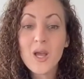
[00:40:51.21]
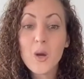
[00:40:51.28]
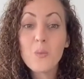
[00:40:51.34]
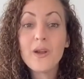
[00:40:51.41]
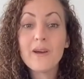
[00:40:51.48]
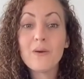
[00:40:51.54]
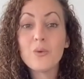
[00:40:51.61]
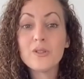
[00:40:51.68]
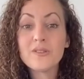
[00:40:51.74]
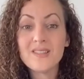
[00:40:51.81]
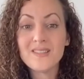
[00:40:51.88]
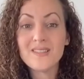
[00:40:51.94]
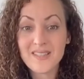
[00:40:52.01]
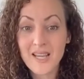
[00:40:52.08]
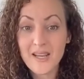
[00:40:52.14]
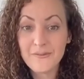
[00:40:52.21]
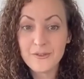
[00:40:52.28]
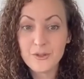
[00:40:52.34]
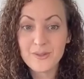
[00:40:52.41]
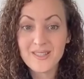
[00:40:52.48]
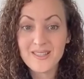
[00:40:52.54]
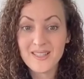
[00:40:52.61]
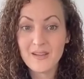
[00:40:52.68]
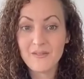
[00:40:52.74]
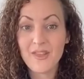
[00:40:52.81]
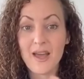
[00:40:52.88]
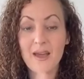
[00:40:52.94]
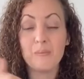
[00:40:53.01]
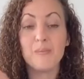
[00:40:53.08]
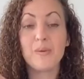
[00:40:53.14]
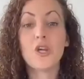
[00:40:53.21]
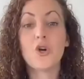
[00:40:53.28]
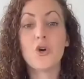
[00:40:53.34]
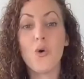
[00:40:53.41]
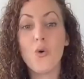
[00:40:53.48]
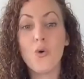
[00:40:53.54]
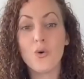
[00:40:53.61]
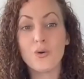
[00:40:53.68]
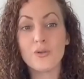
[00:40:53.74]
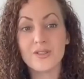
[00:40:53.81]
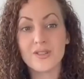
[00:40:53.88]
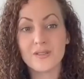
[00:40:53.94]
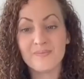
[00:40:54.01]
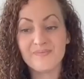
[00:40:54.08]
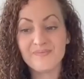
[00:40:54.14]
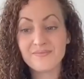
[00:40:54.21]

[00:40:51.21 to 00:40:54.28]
where it wasn't safe to receive that because